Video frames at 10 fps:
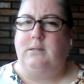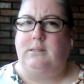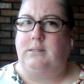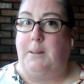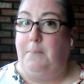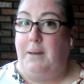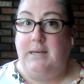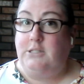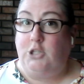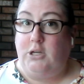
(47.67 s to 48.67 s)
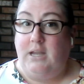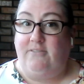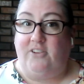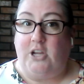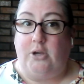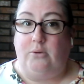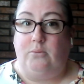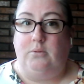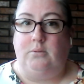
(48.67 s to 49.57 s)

Somebody's looking for you.